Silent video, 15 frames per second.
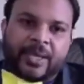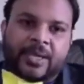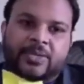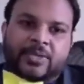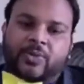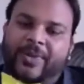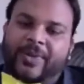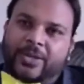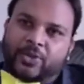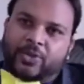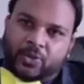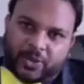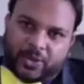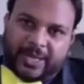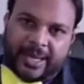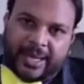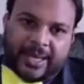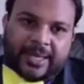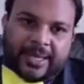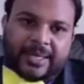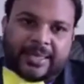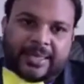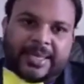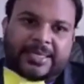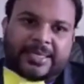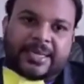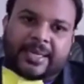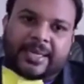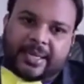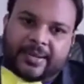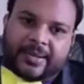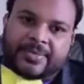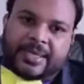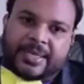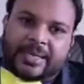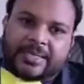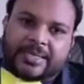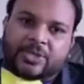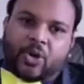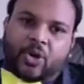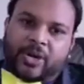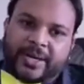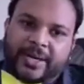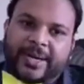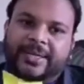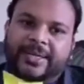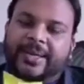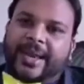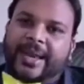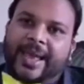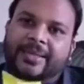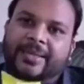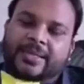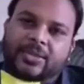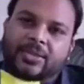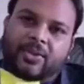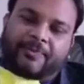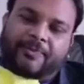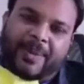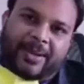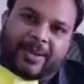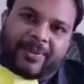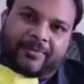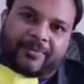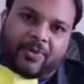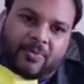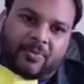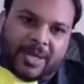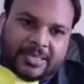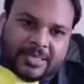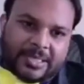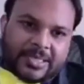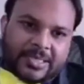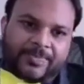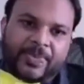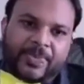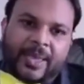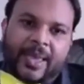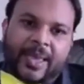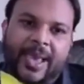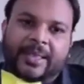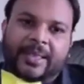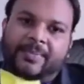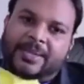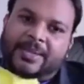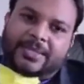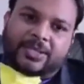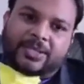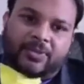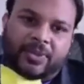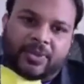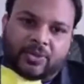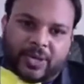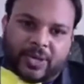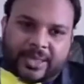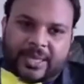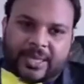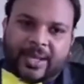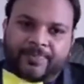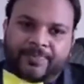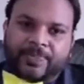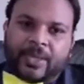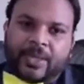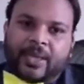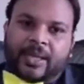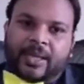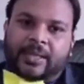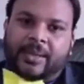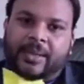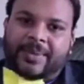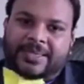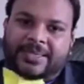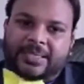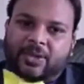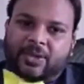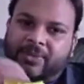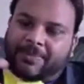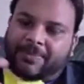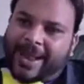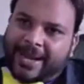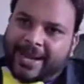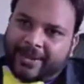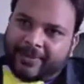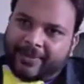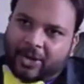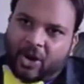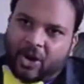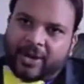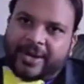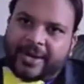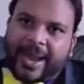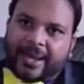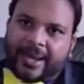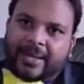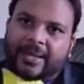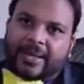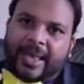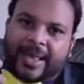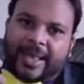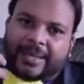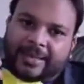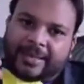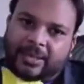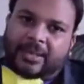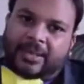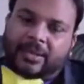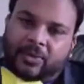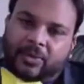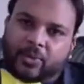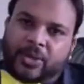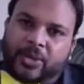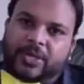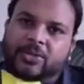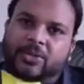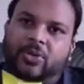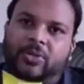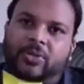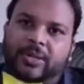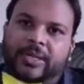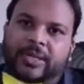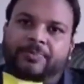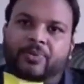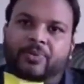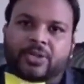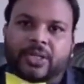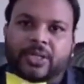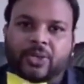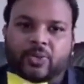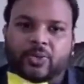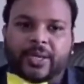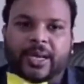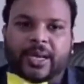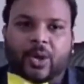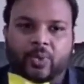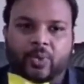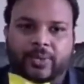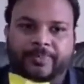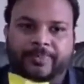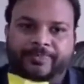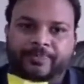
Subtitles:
So when you urinate, these nerve signals coordinate the relaxation of pelvic floor muscles and the muscles of the urethra. The muscles of the bladder will contract, and in doing so, they push the urine out.